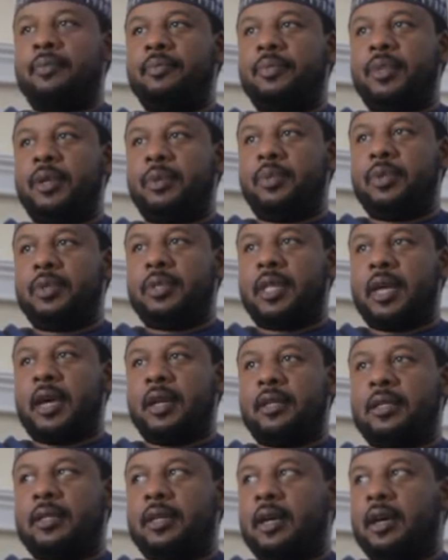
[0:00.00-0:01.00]
people that,
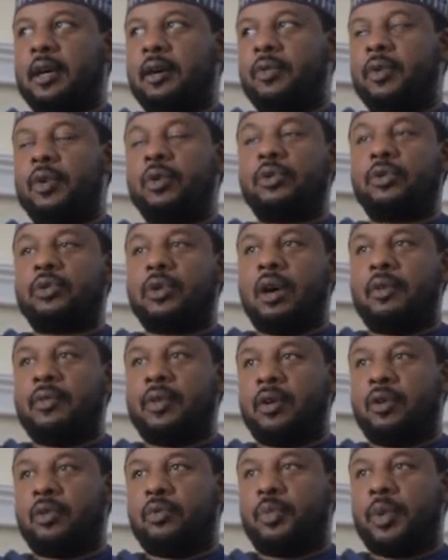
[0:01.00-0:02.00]
we also have an
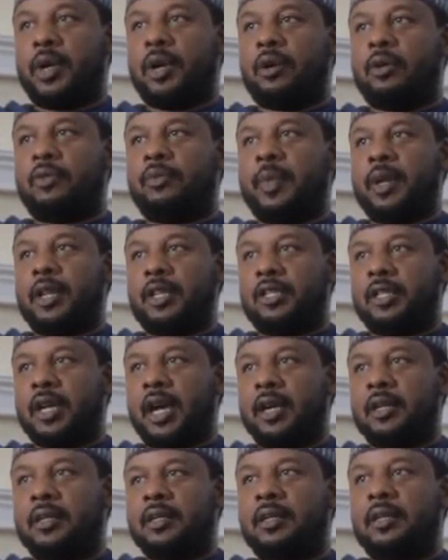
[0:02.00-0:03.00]
outbreak of
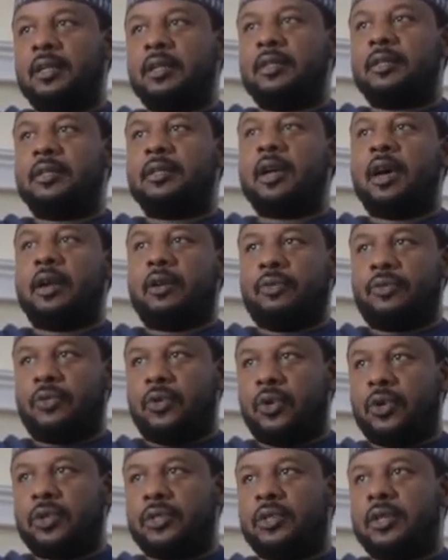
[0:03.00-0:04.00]
meningitis, and of
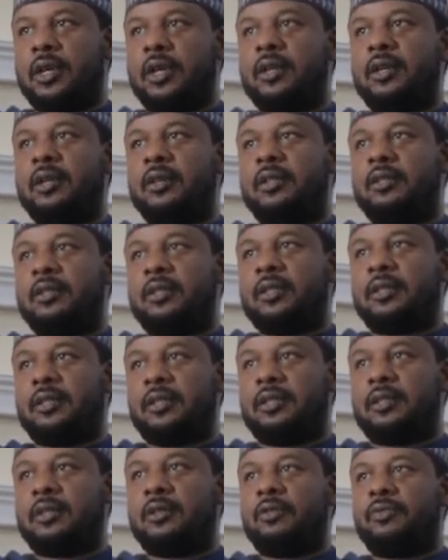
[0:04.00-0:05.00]
course it's the
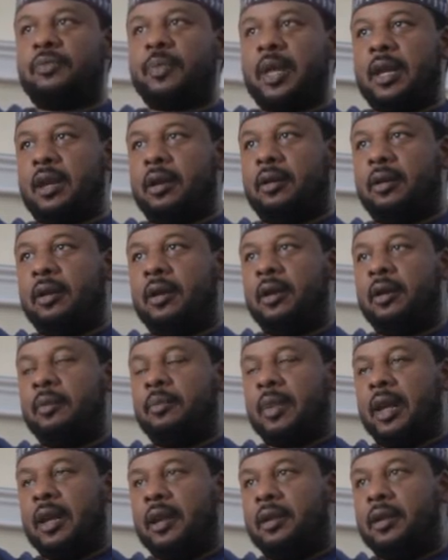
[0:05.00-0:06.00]
season of
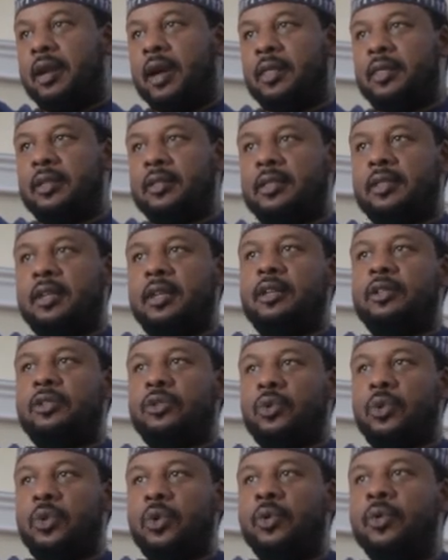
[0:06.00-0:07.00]
malaria in the state.
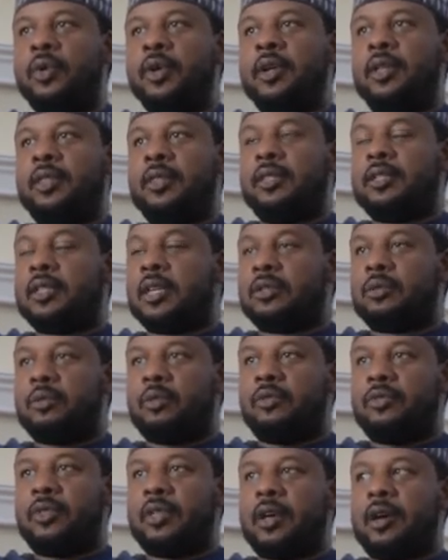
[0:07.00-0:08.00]
So these are some
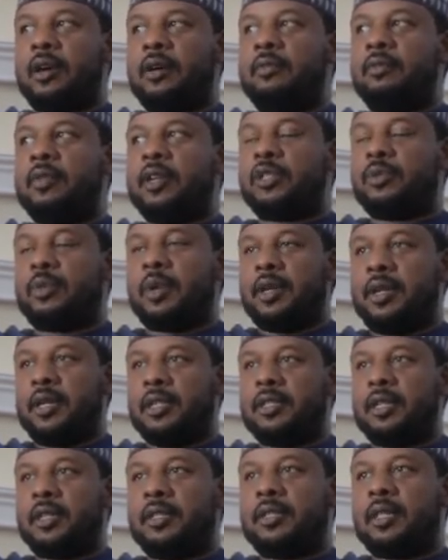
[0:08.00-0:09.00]
of the
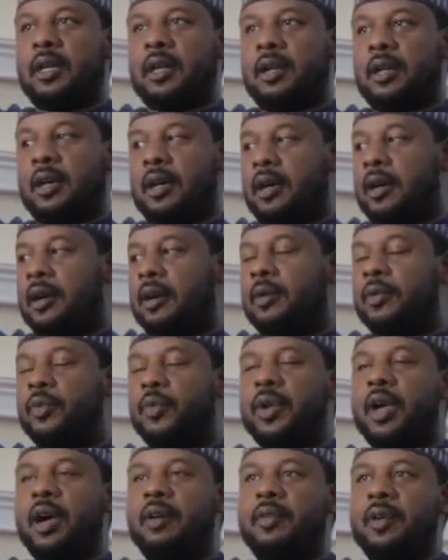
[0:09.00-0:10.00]
explanations that
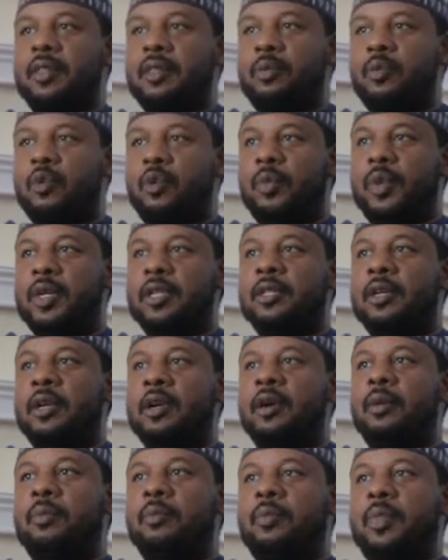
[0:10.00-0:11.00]
we have at the moment.
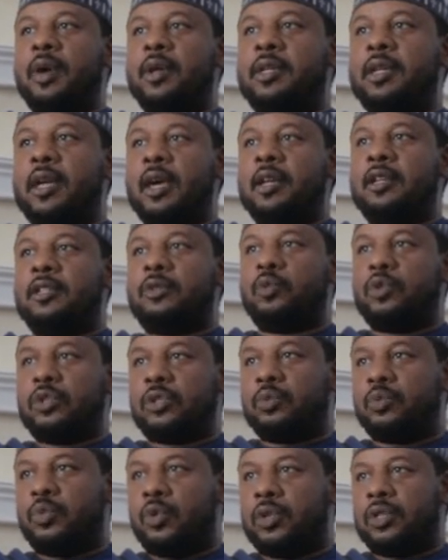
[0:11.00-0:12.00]
But it's most
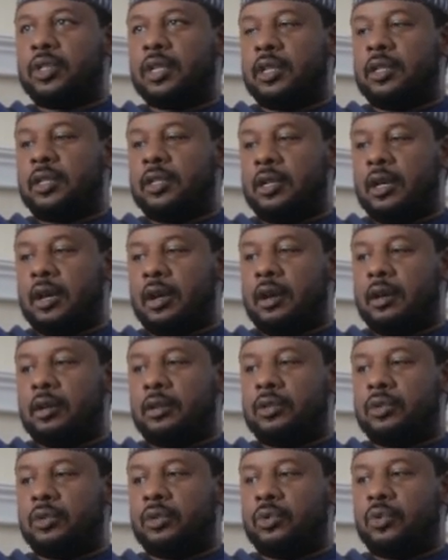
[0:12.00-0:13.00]
important
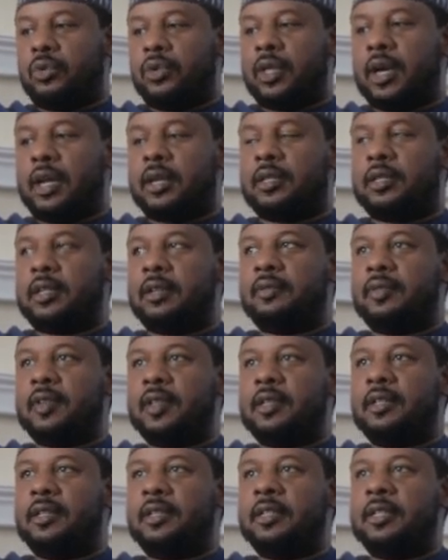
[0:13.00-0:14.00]
to know that
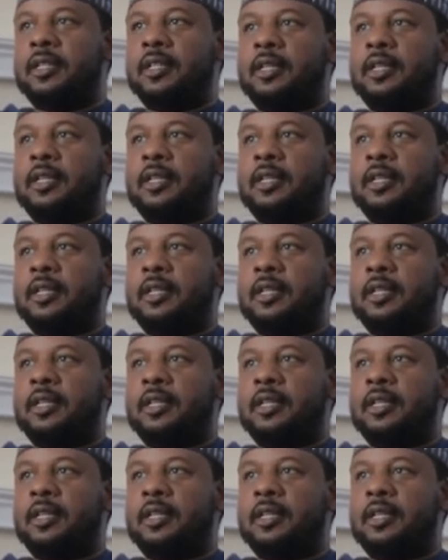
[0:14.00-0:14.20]
even